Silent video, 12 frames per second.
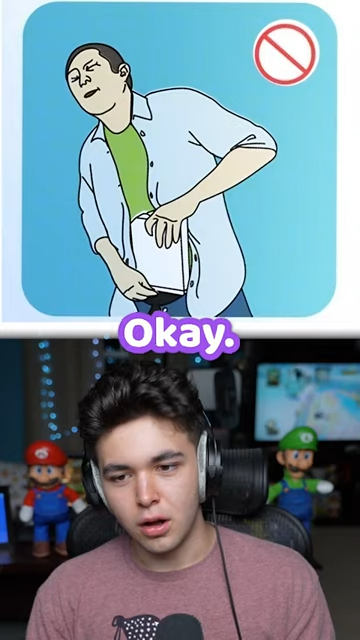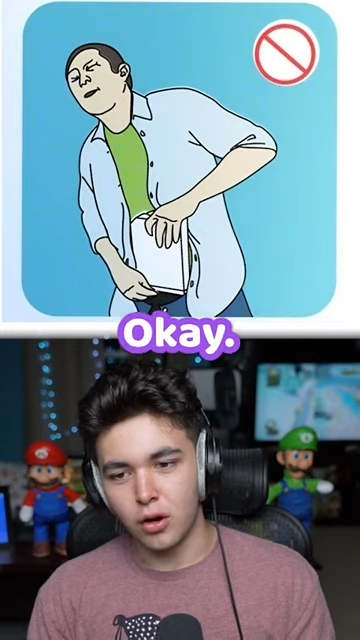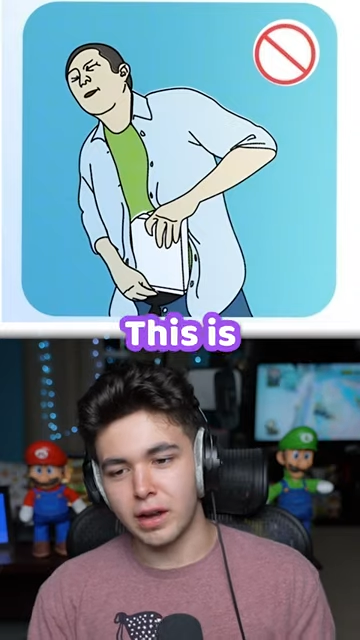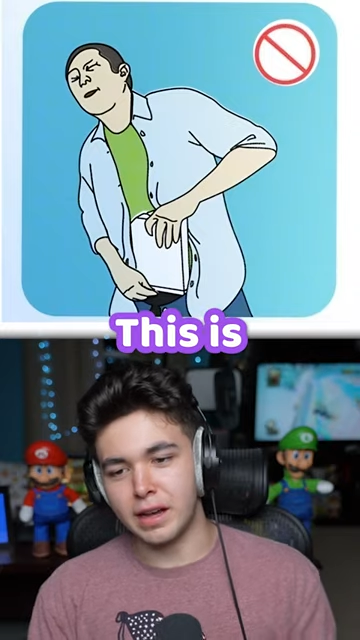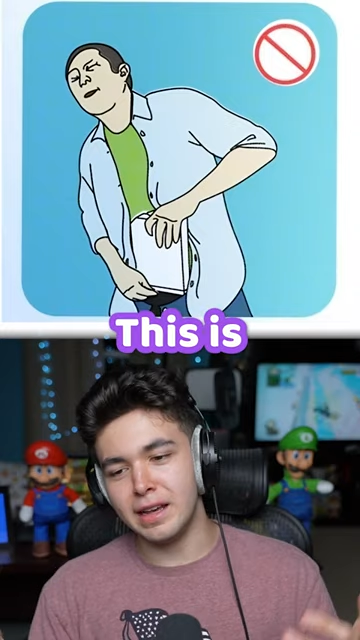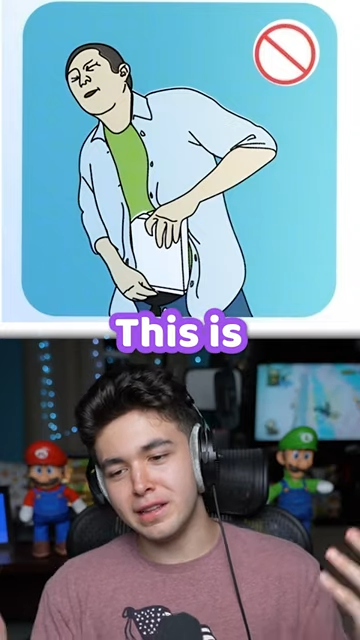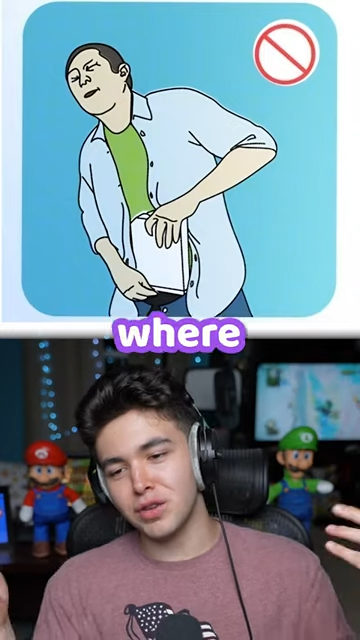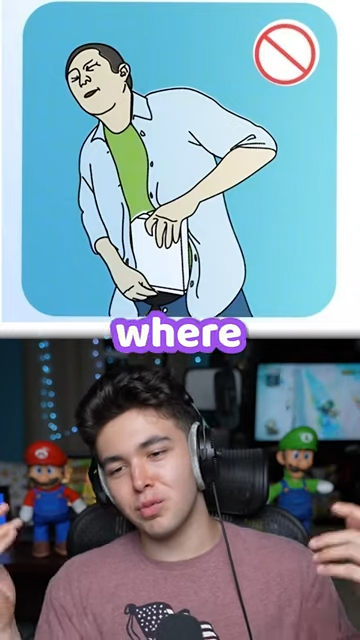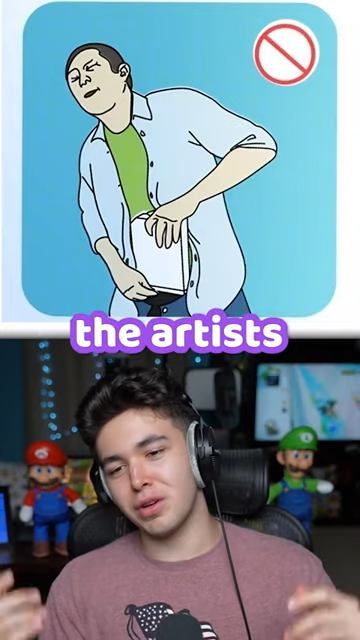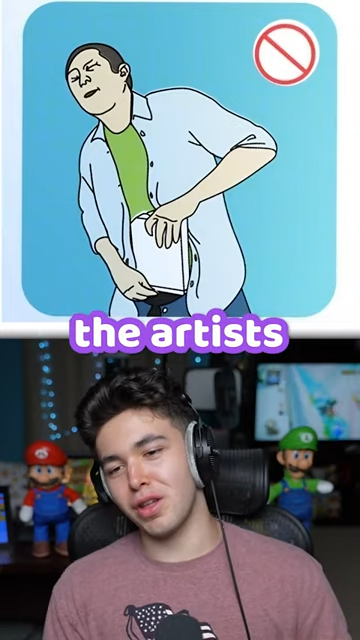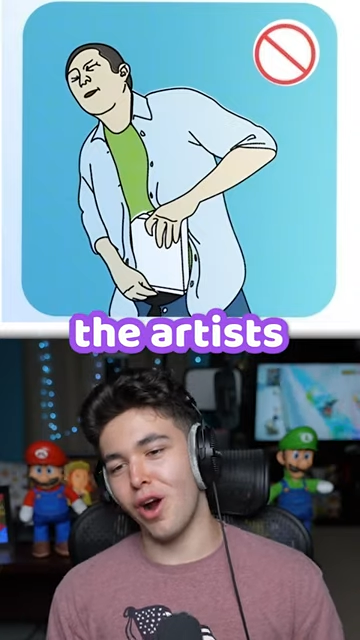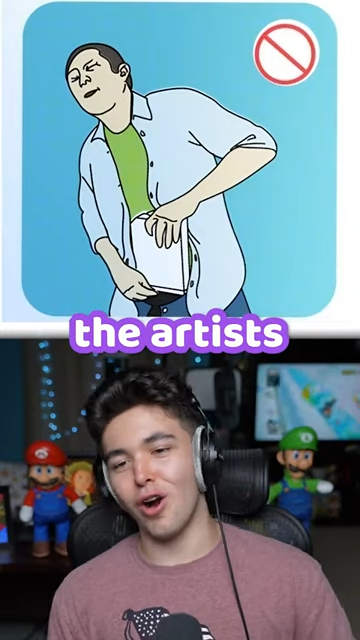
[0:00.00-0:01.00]
Okay, this is
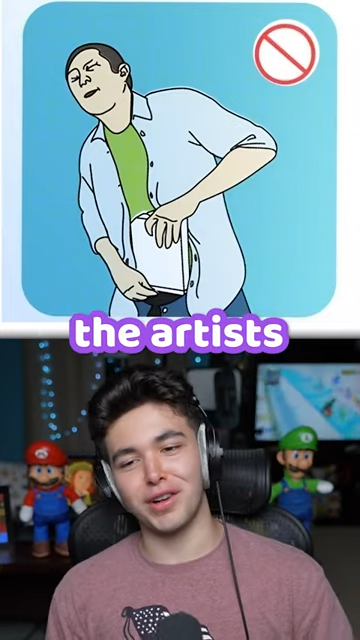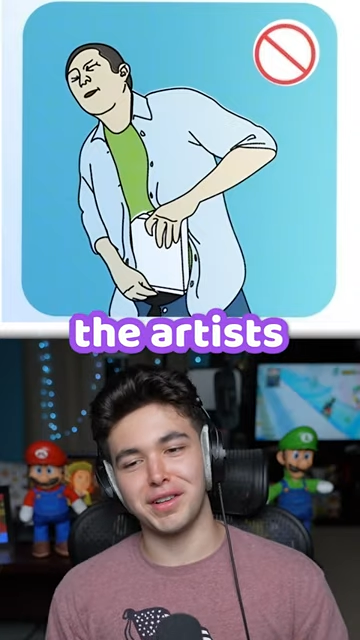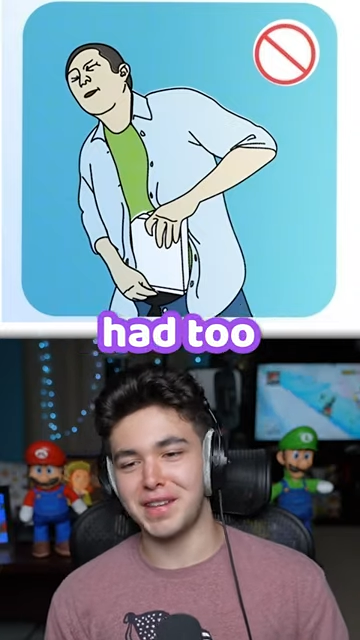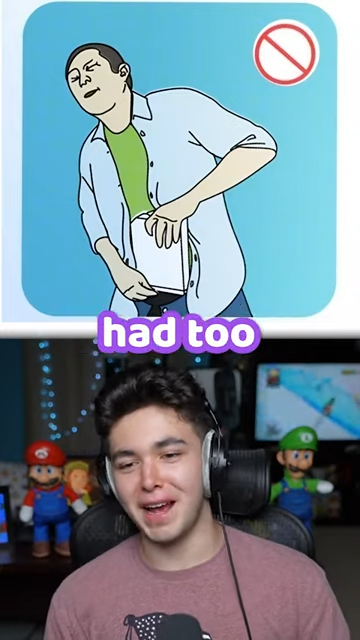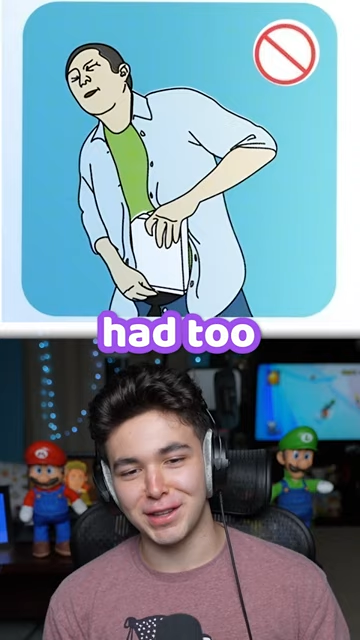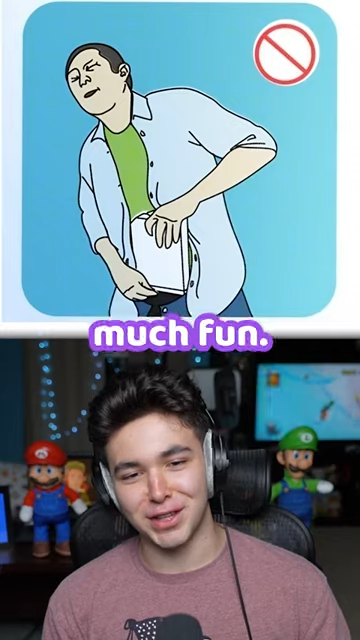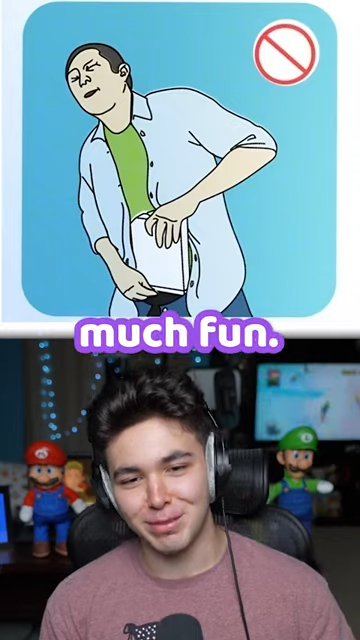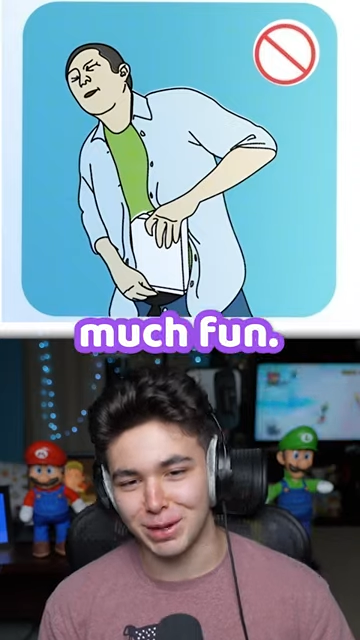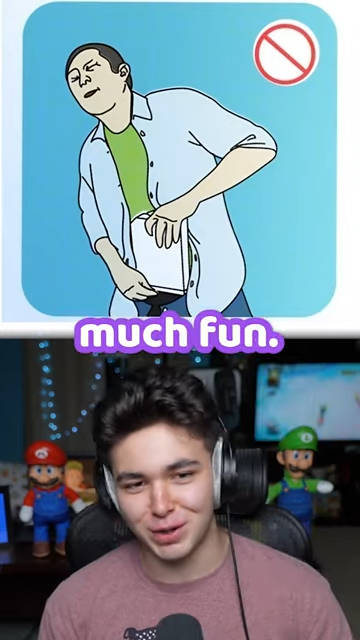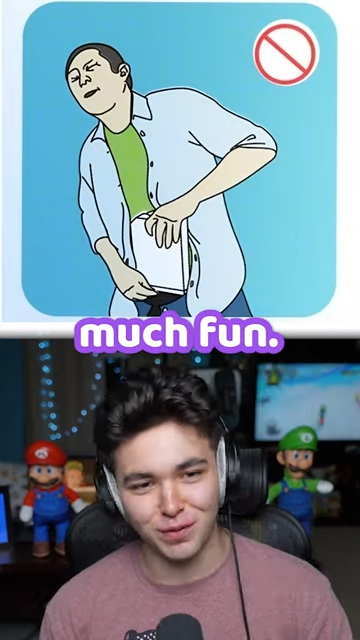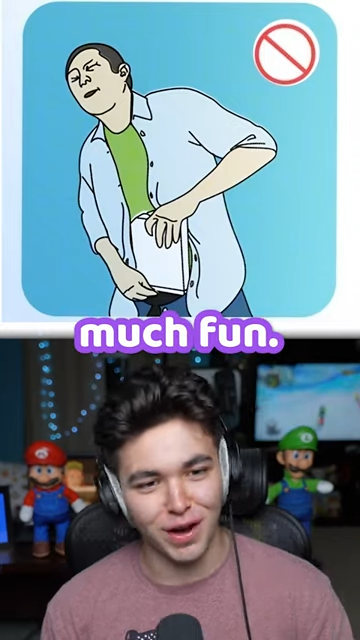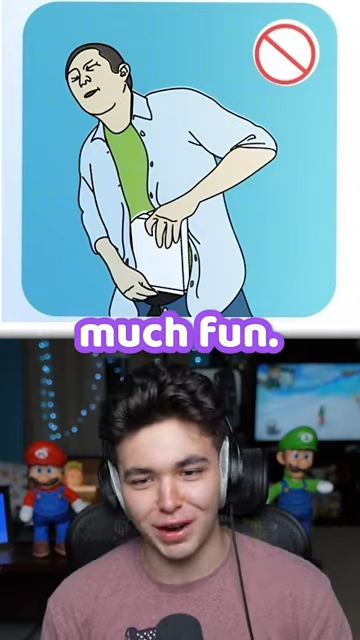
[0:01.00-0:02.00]
where the artist had too
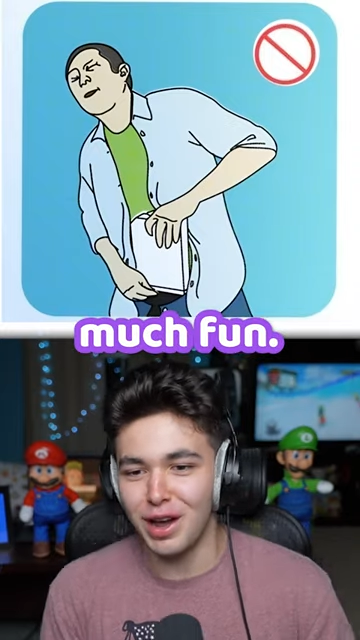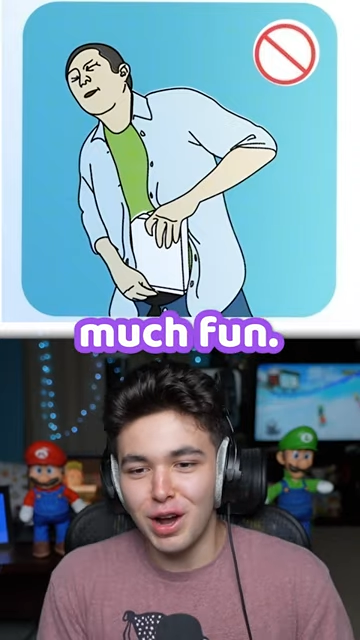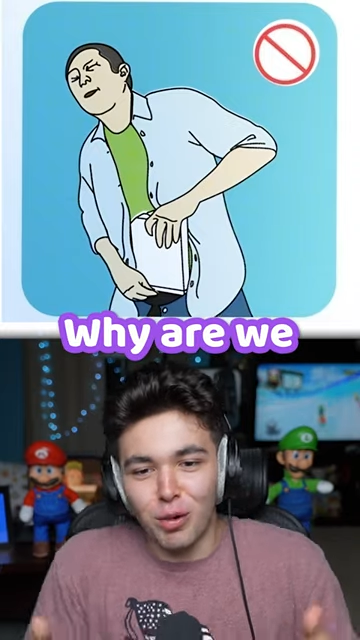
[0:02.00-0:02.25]
much fun.